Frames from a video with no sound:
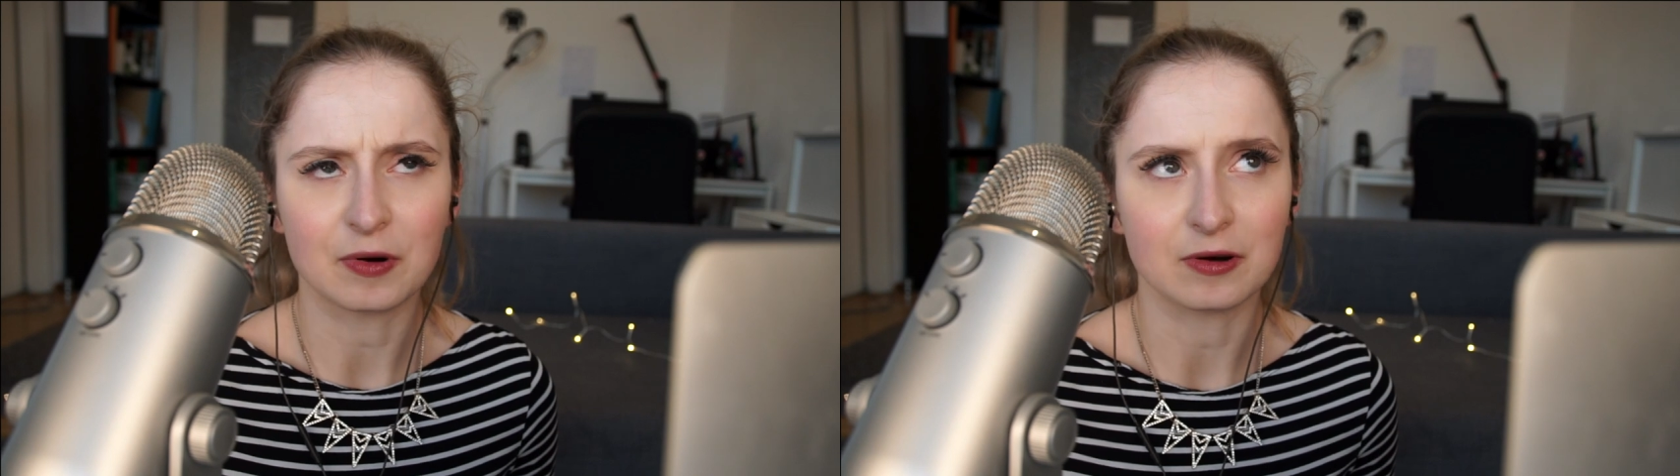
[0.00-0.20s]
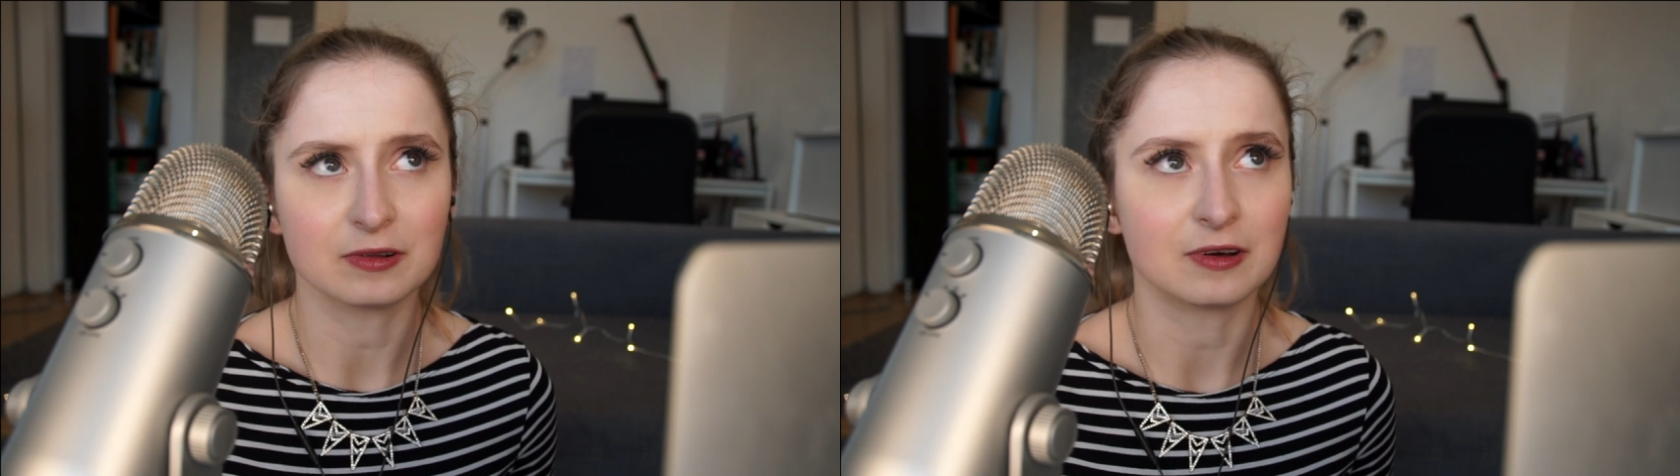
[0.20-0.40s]

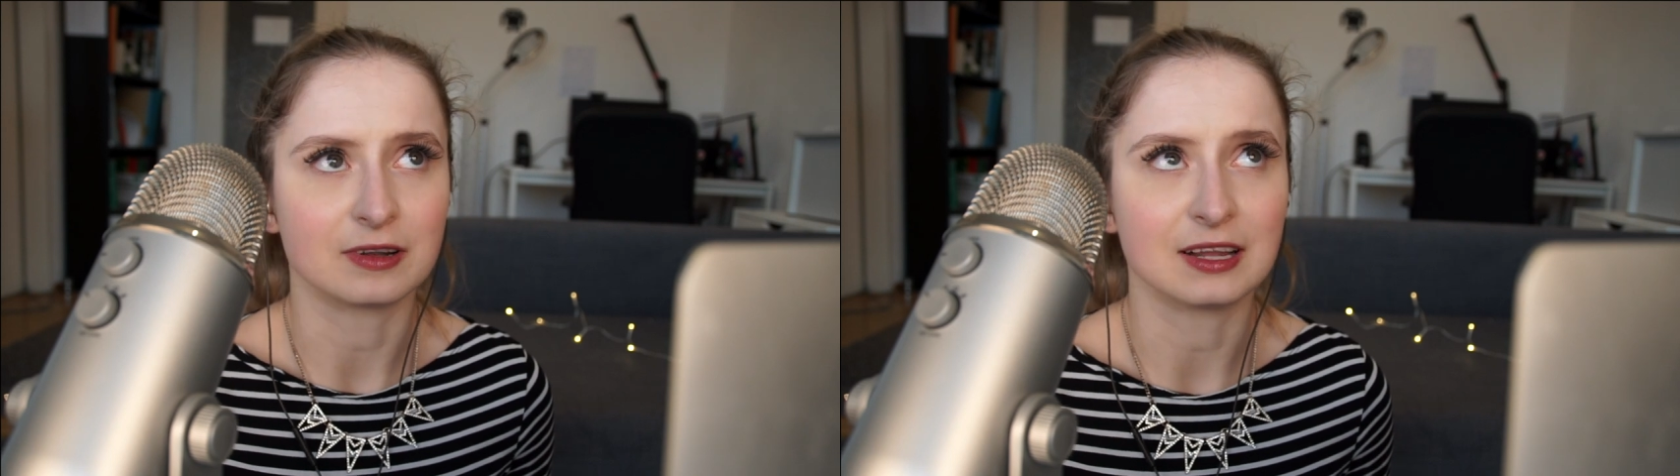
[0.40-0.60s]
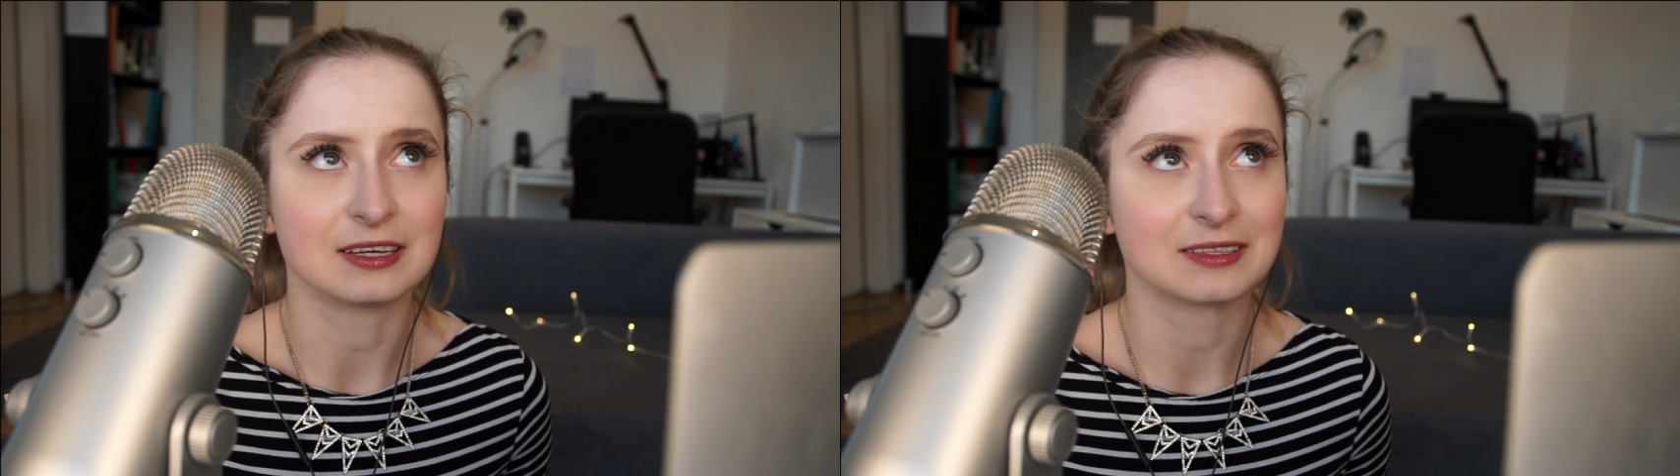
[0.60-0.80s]
Paul
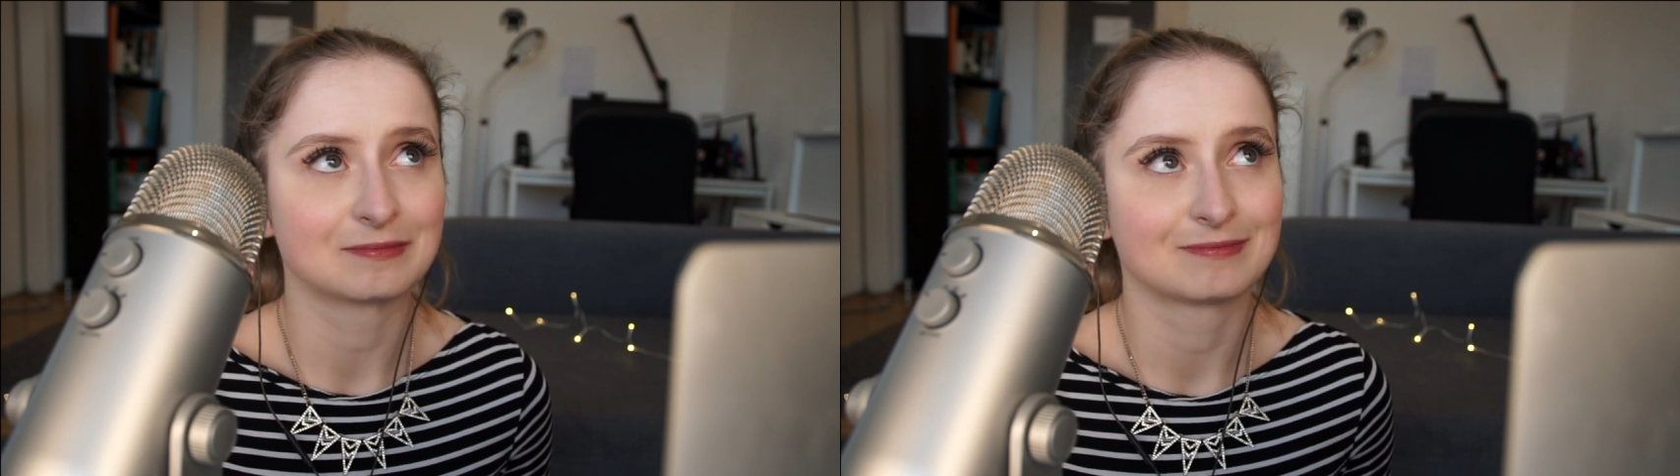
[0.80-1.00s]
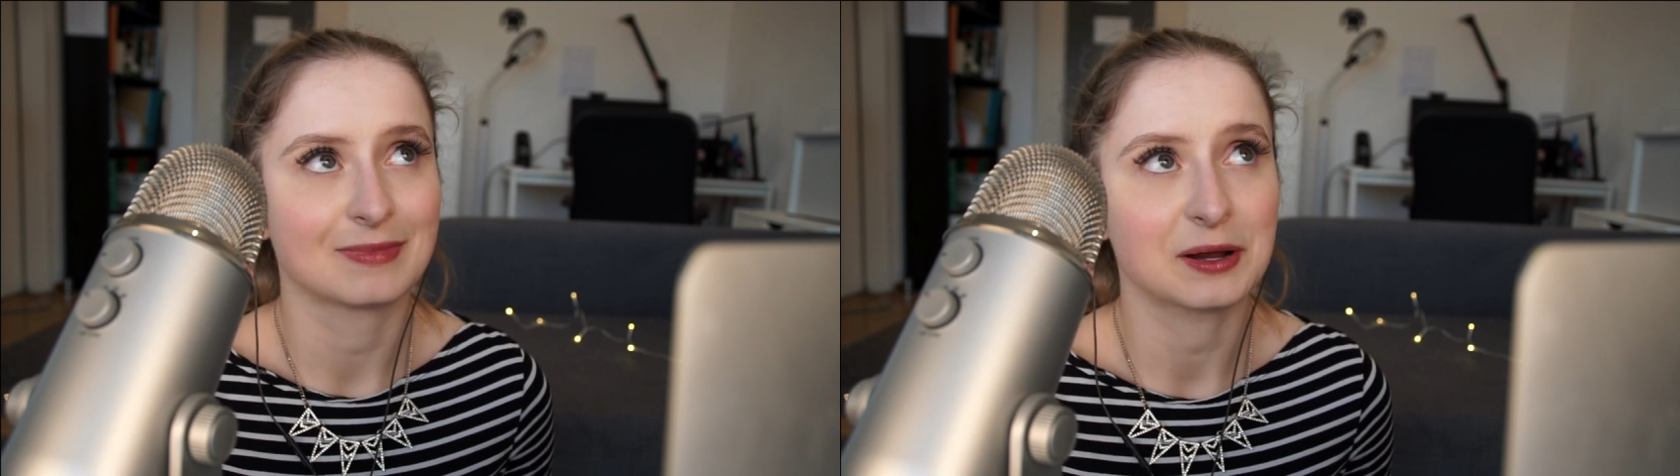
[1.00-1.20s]
got, like,
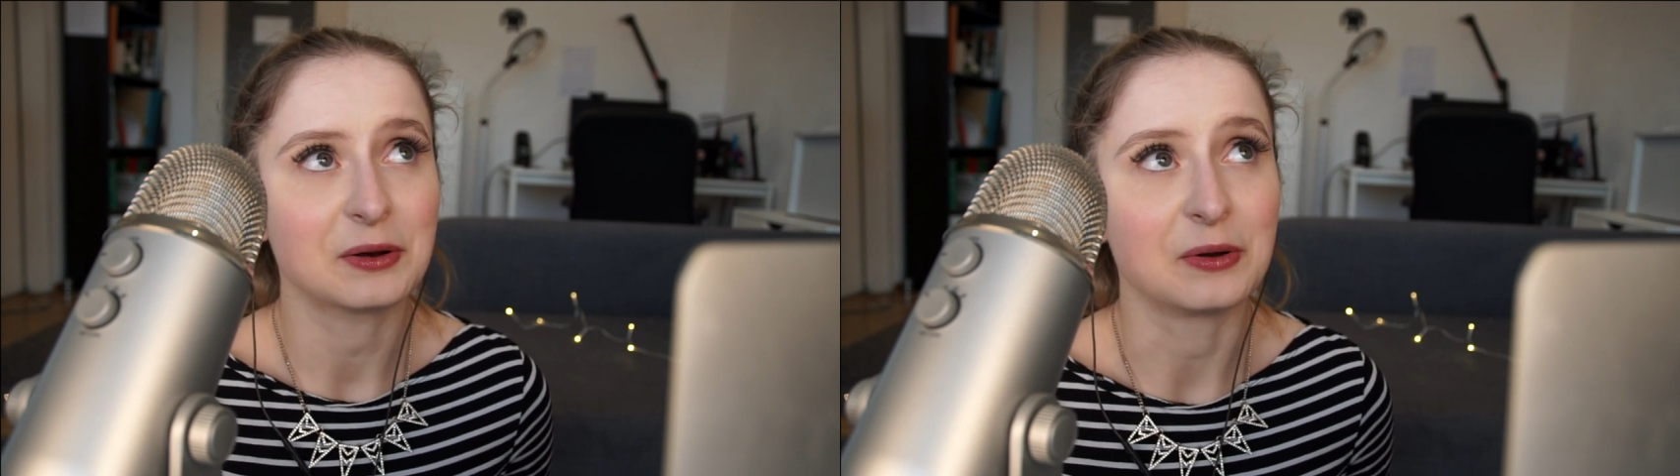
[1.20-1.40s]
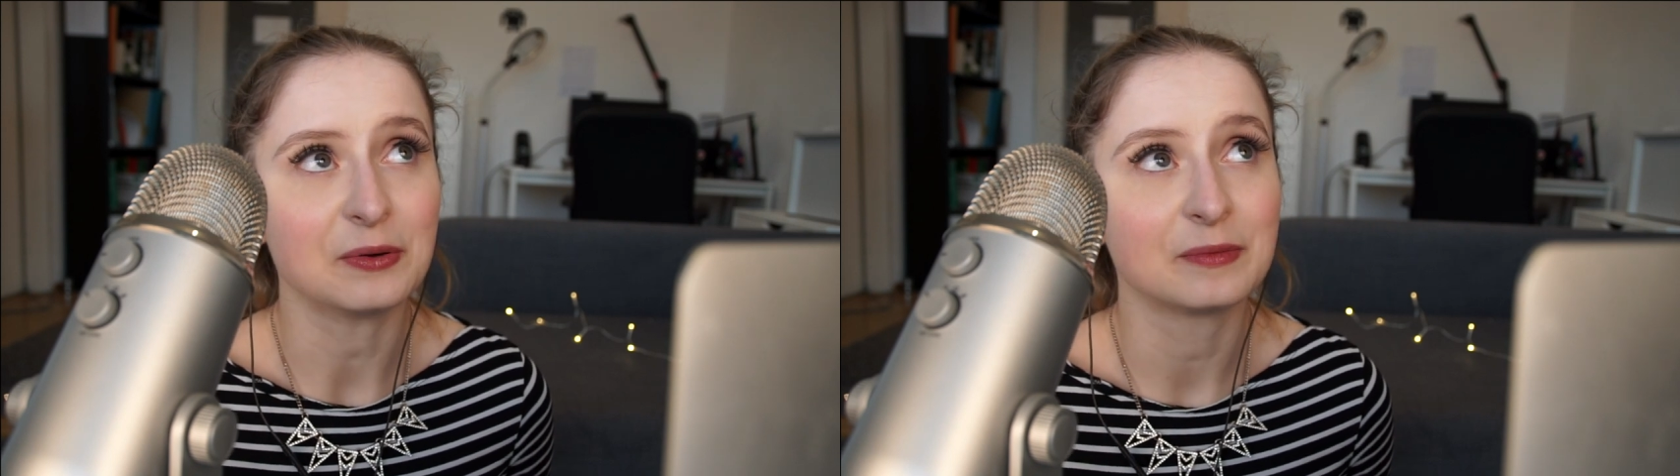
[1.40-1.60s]
I
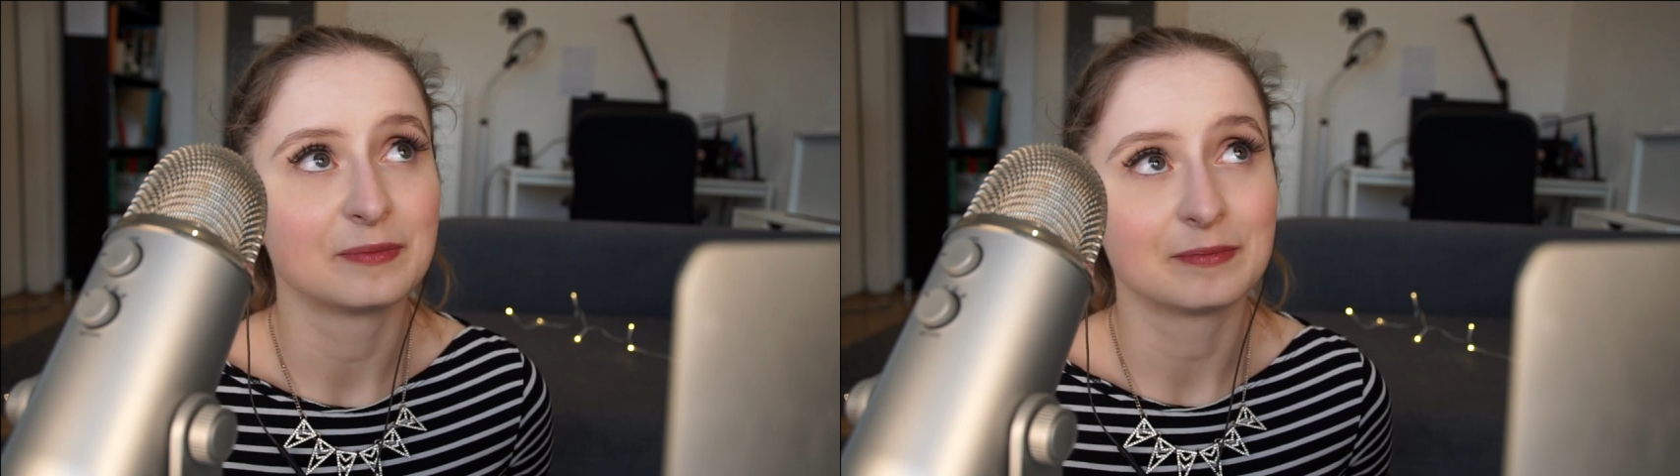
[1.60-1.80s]
don't know,